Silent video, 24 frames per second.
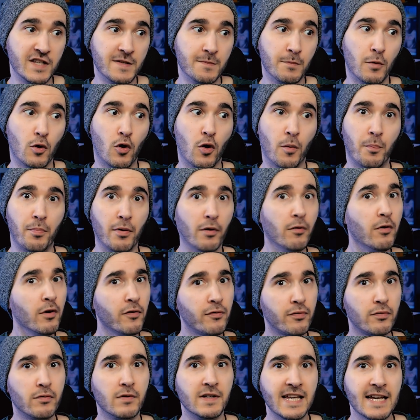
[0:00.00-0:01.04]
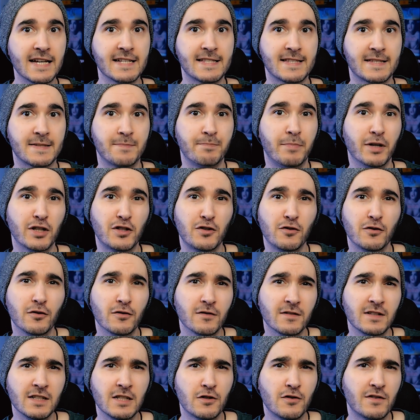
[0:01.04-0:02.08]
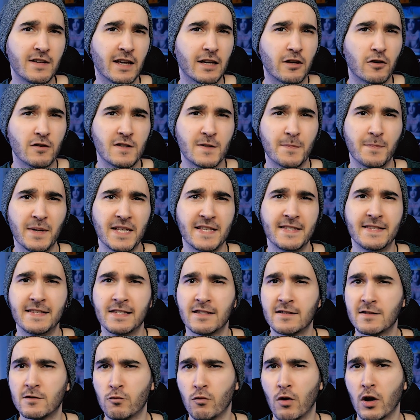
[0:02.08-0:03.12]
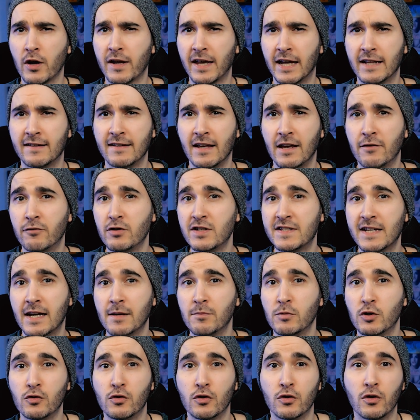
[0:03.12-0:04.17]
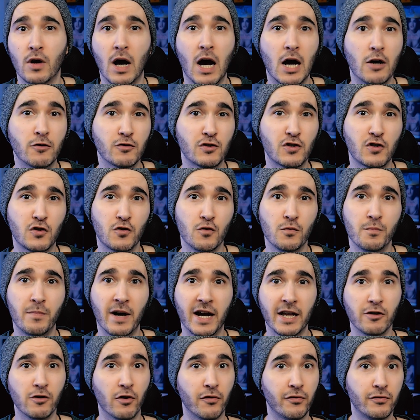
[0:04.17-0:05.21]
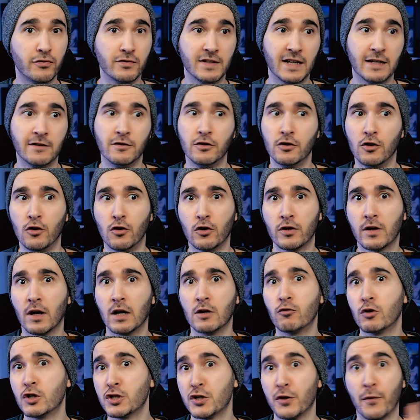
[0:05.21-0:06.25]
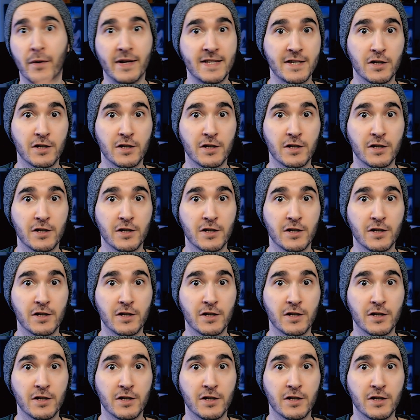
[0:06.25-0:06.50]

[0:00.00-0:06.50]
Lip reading: is more powerful, yes, but you don't need to take a SpaceX rocket every time you go out to buy your food at the local grocery